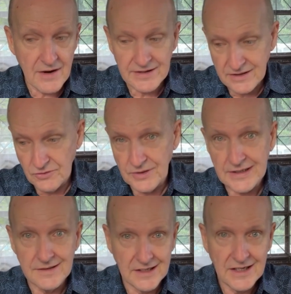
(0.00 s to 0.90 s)

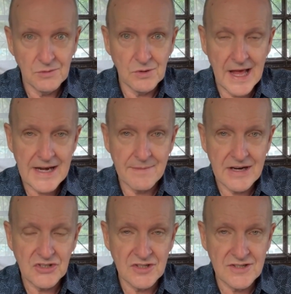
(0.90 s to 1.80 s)
including, well,
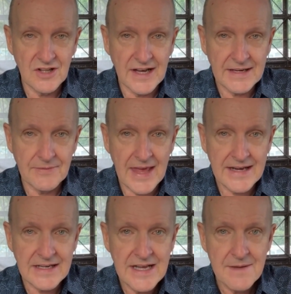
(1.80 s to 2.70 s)
animations like
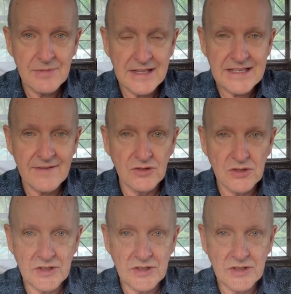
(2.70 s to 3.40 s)
that. But let's have a look